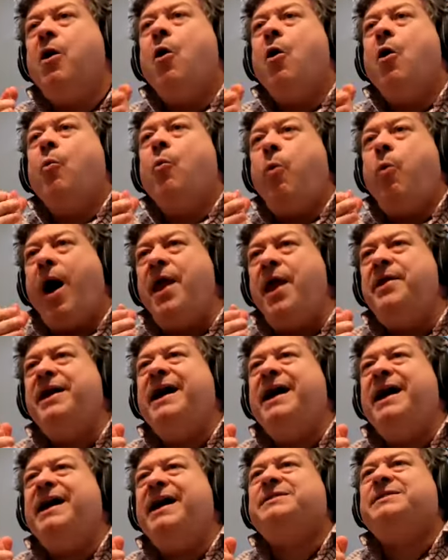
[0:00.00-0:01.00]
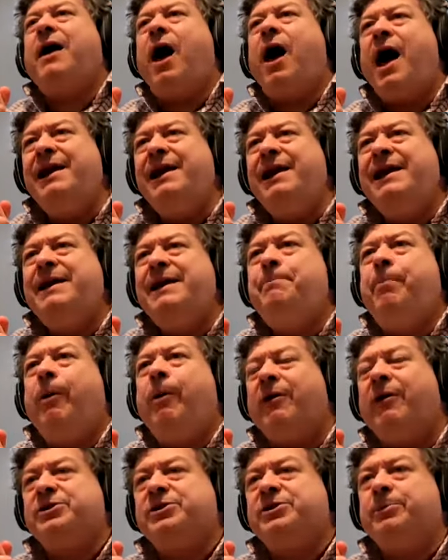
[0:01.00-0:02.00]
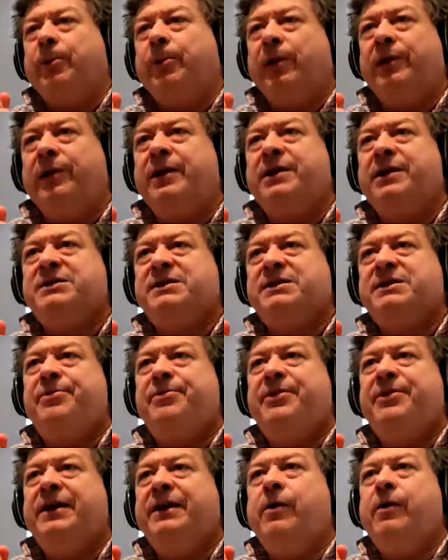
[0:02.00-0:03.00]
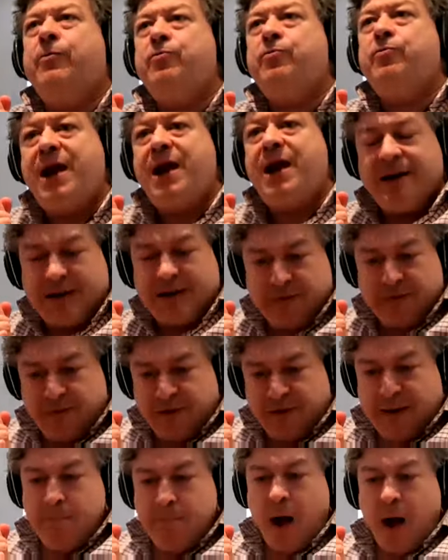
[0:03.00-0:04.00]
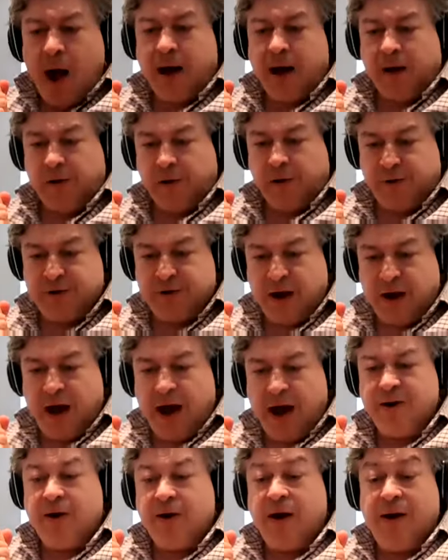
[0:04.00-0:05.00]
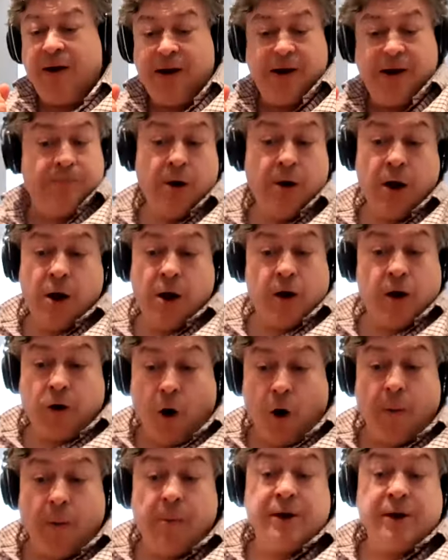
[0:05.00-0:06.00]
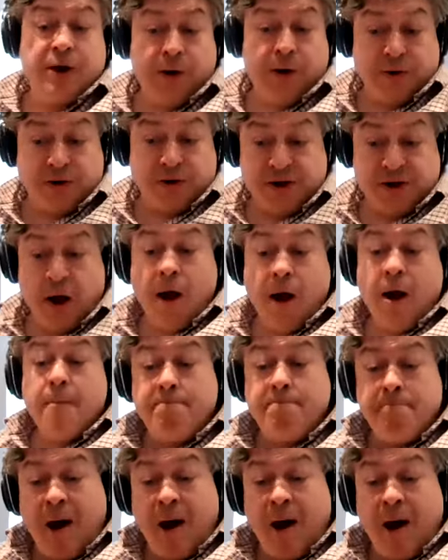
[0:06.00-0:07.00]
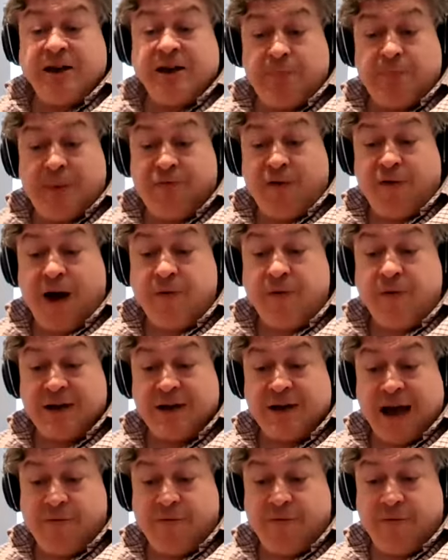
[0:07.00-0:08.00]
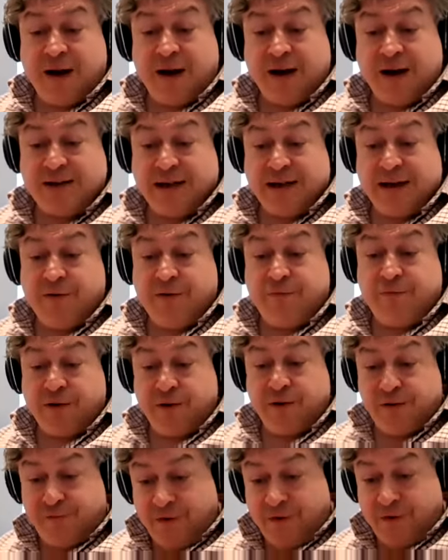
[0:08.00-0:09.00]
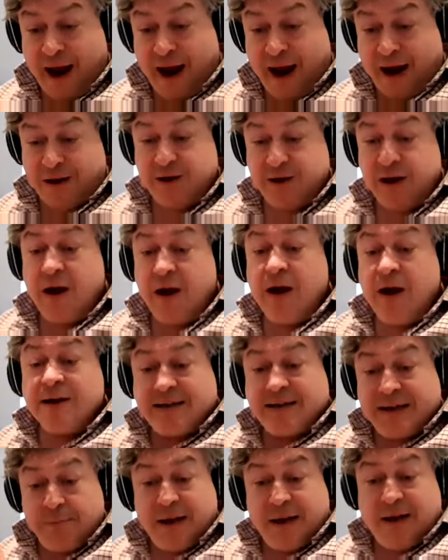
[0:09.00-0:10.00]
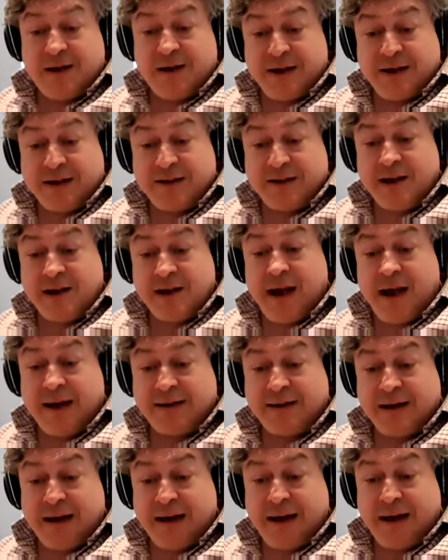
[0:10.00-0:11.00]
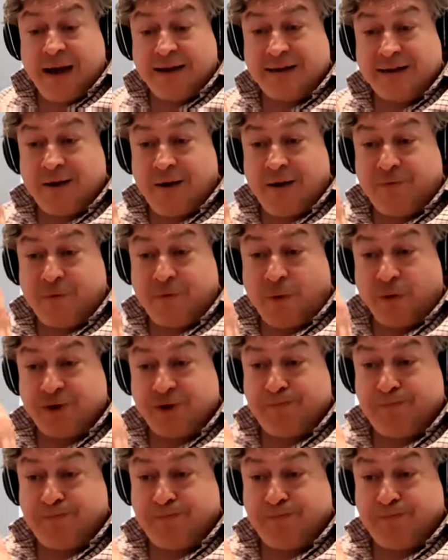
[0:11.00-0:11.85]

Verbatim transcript: One, it's highly possible that something relatively mild and in common use might be found to have a very significant effect, simply because it's an it, it, it's of course